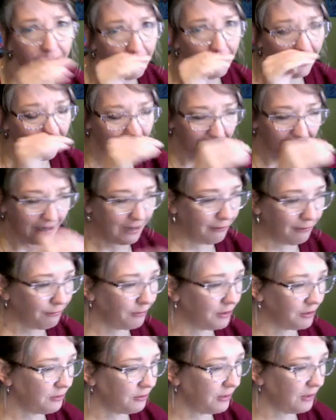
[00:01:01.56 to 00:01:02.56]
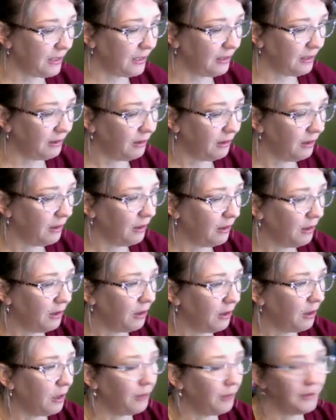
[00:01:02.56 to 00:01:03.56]
it's kind of frustrating
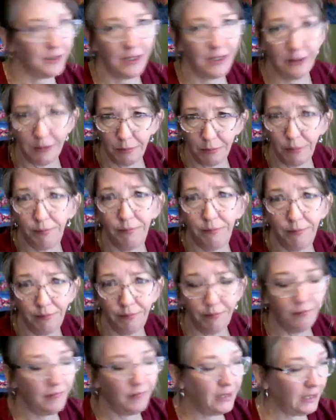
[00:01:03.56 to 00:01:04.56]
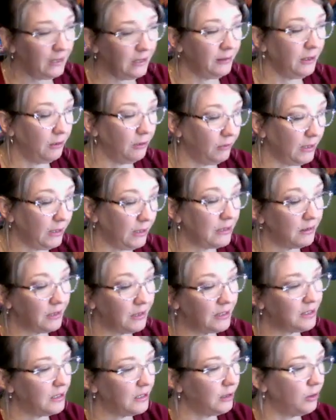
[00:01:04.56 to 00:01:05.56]
because you have to, each
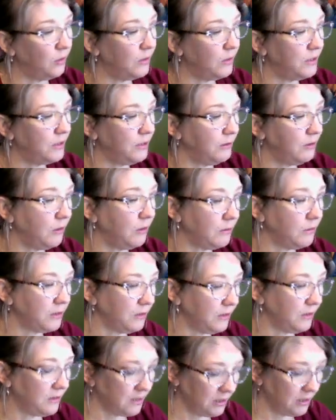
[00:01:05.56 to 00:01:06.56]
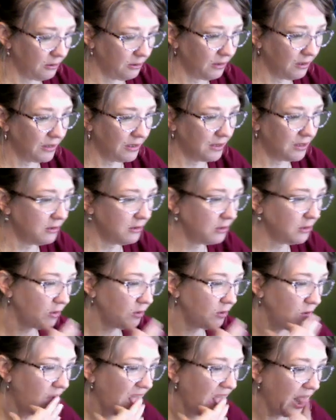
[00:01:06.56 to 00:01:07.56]
lesson go as you go. So you said you're on lesson
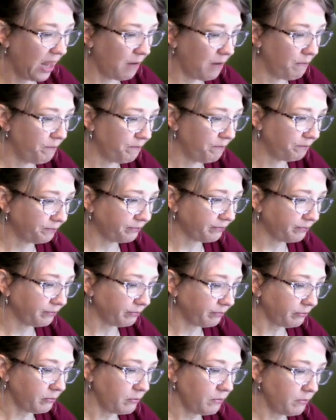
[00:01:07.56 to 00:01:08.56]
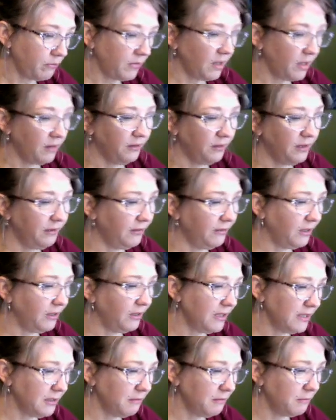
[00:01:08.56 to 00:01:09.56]
2. So you've done
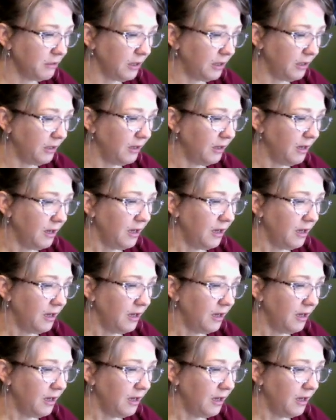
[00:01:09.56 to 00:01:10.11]
lesson 1